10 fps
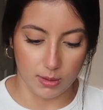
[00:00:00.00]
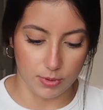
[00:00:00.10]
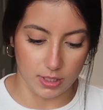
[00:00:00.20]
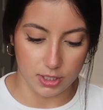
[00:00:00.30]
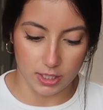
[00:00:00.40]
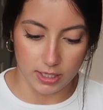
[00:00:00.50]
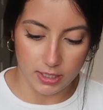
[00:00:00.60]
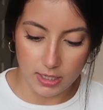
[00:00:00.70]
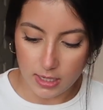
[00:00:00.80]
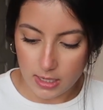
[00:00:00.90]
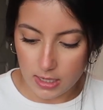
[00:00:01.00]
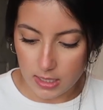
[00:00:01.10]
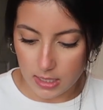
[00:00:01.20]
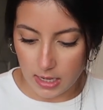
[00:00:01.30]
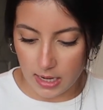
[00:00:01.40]
it, I'm pretty sure
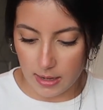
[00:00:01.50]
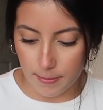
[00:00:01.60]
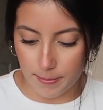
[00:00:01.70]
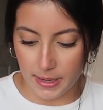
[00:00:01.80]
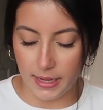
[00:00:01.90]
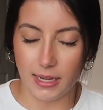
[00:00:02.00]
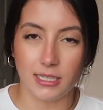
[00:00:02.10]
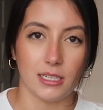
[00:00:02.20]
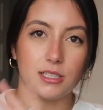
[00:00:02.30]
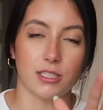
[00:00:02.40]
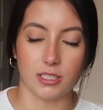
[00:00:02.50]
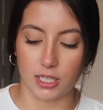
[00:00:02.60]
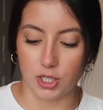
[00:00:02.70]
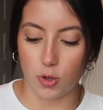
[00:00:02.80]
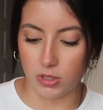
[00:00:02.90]
um, but it does there's
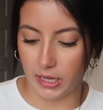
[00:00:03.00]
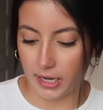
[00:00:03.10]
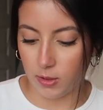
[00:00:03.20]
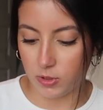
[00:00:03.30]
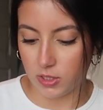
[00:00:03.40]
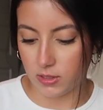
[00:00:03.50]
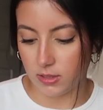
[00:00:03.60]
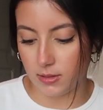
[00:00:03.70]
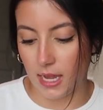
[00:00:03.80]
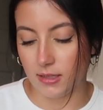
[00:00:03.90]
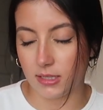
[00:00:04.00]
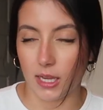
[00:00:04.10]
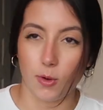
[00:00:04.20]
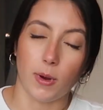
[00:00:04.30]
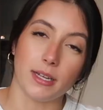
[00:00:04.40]
like no glare which is hence
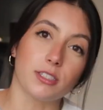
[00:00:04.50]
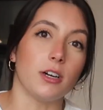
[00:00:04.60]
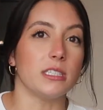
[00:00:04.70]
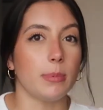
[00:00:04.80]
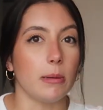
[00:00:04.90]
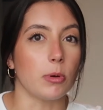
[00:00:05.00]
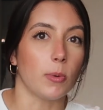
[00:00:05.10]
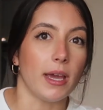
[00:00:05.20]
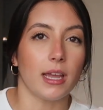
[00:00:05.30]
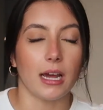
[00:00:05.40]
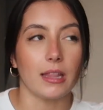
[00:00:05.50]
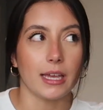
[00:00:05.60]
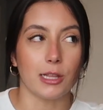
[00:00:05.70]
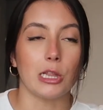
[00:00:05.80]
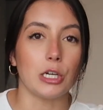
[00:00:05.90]
like why it's called paperwhite kind of
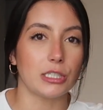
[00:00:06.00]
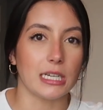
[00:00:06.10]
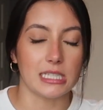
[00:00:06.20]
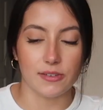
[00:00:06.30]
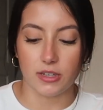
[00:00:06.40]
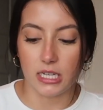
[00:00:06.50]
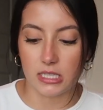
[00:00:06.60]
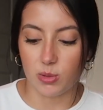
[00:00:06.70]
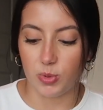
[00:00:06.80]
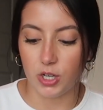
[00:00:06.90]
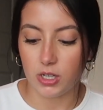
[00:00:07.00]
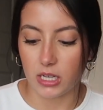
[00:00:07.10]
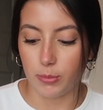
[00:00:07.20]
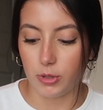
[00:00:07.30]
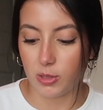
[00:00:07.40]
like looks as if it is a book
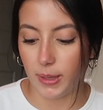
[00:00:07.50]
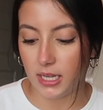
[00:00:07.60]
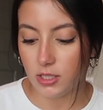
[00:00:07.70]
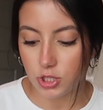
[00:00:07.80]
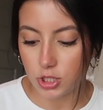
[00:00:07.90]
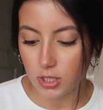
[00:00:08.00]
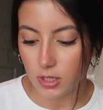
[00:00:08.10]
like a book page